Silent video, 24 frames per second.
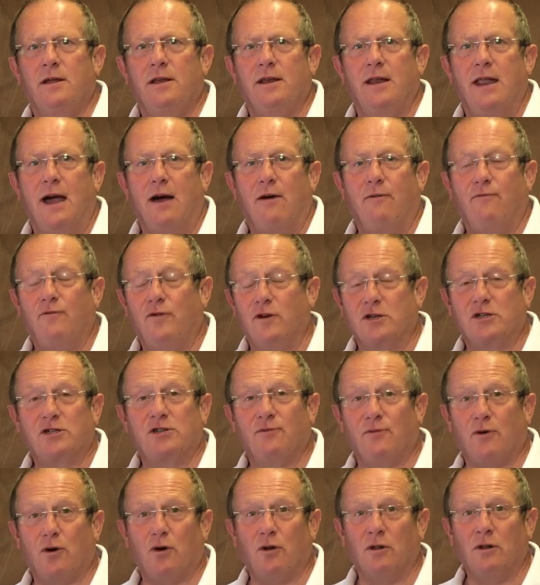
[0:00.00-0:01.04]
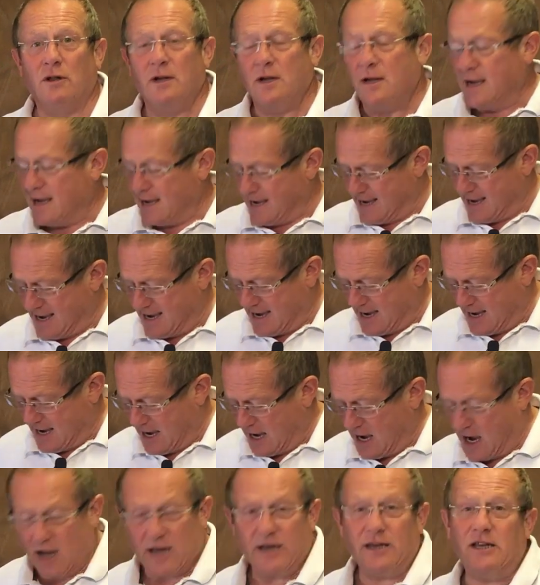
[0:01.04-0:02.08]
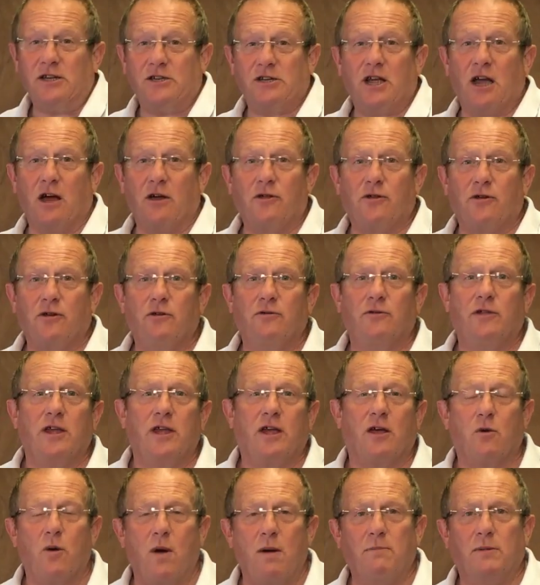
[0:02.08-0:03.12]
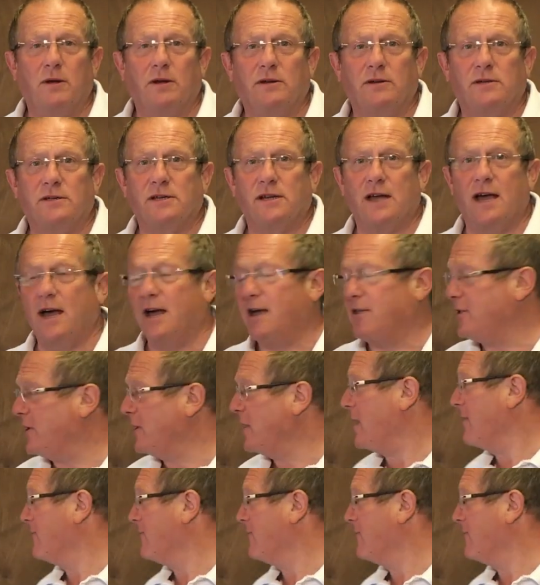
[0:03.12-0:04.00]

Now, first of all, I need to go through the equipment that